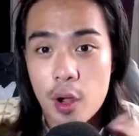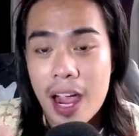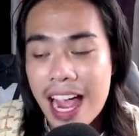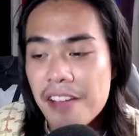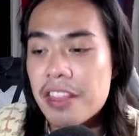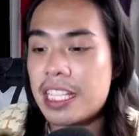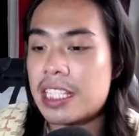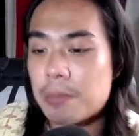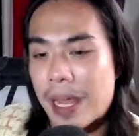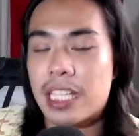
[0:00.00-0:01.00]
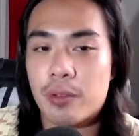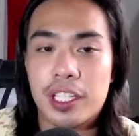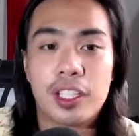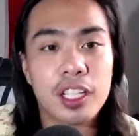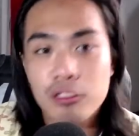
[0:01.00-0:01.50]
Have this space where you
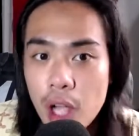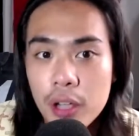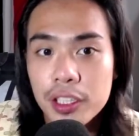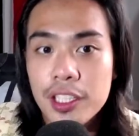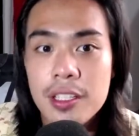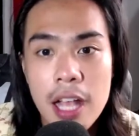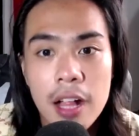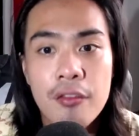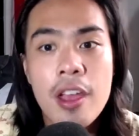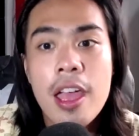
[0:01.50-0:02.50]
can talk to yourself,